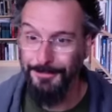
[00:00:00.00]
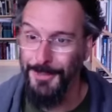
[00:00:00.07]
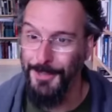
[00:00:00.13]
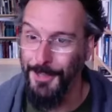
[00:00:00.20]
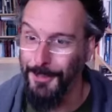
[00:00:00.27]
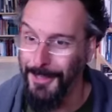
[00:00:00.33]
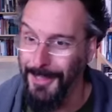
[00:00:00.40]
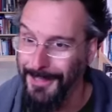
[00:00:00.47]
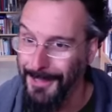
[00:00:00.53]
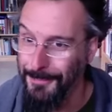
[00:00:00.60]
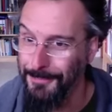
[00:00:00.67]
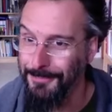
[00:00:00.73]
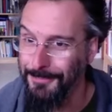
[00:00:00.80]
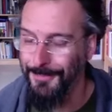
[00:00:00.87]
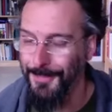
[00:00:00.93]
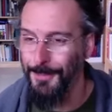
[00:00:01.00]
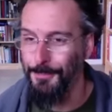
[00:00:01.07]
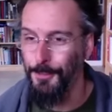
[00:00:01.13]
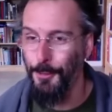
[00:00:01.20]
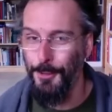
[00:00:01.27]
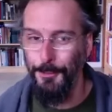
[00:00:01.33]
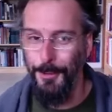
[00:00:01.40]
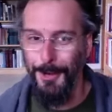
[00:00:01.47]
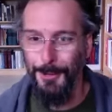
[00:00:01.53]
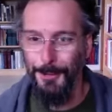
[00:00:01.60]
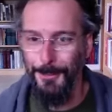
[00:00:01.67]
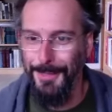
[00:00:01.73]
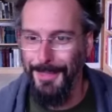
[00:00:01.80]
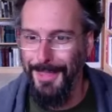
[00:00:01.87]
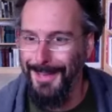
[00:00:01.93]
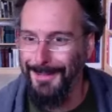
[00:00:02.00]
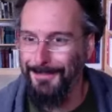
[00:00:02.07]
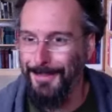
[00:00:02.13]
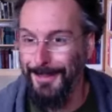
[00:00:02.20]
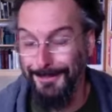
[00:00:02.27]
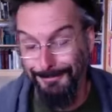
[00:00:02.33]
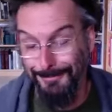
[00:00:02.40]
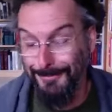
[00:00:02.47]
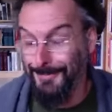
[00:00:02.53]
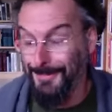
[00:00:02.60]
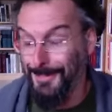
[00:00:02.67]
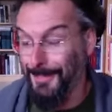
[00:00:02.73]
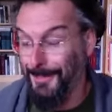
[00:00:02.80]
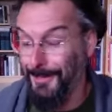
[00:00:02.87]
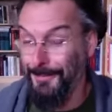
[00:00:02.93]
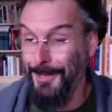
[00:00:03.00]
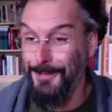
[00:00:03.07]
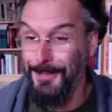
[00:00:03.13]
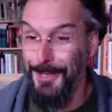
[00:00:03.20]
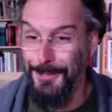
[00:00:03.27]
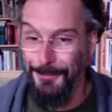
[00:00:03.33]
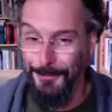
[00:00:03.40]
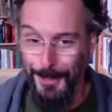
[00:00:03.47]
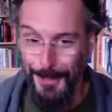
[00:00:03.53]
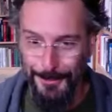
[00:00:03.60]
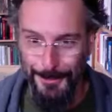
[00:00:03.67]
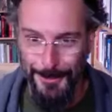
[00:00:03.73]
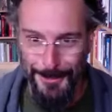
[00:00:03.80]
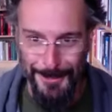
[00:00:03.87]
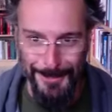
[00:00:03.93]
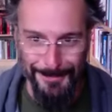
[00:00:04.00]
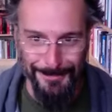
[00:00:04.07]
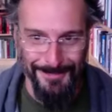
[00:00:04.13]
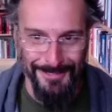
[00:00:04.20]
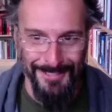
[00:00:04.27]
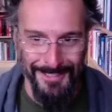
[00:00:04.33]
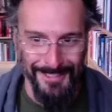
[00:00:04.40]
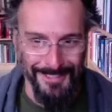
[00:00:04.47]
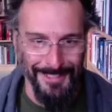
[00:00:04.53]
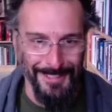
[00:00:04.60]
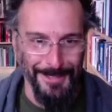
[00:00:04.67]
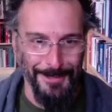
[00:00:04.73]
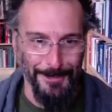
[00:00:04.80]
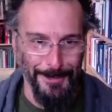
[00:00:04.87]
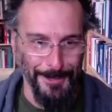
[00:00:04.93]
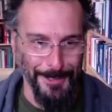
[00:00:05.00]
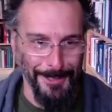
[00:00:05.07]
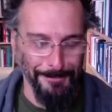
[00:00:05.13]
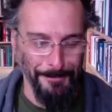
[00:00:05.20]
So again, I'm a broken record with that, but I'm an education philosopher, so that's what you get.